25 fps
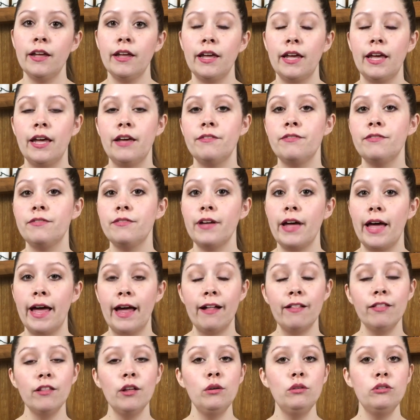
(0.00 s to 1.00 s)
If
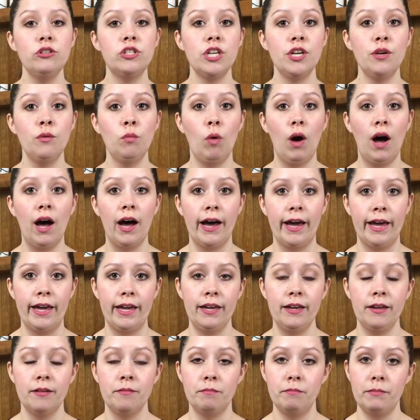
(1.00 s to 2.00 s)
logy
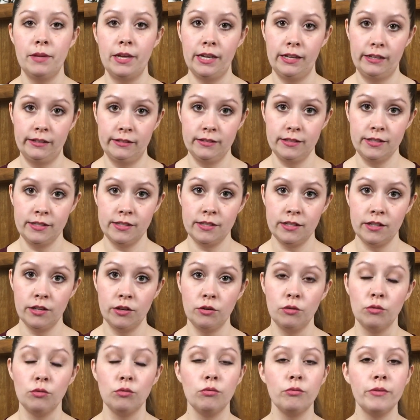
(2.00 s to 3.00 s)
means
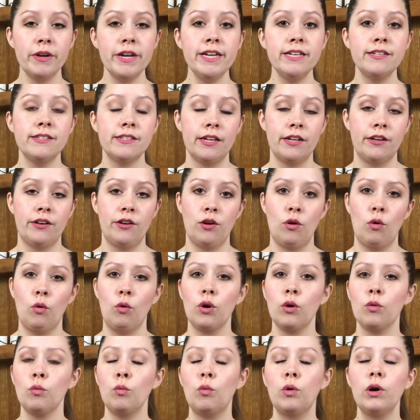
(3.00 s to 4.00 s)
reason
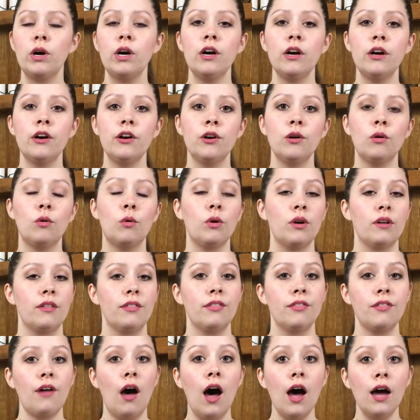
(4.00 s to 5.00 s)
or word or
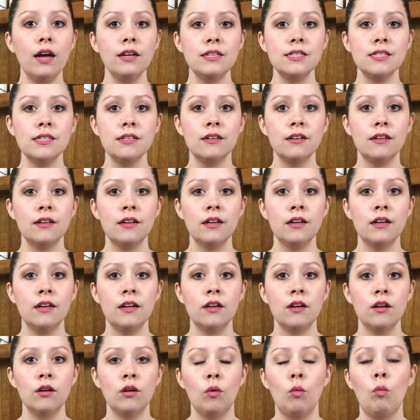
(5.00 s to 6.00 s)
thought,
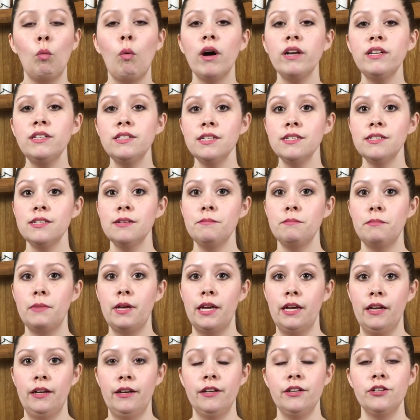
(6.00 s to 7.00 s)
what does it
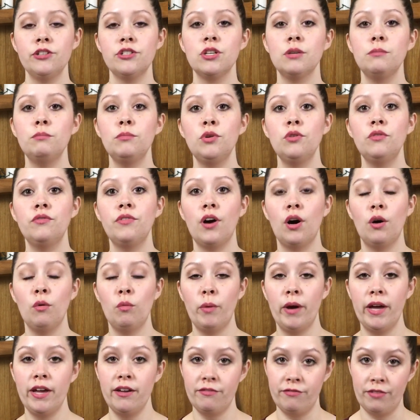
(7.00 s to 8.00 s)
mean to move
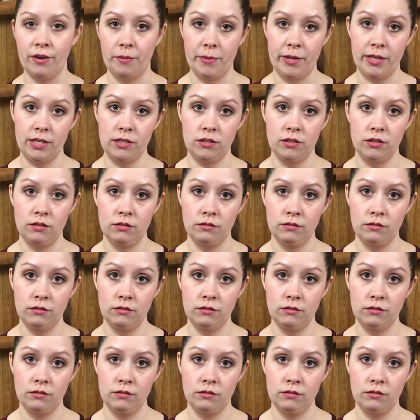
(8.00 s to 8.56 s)
away from it?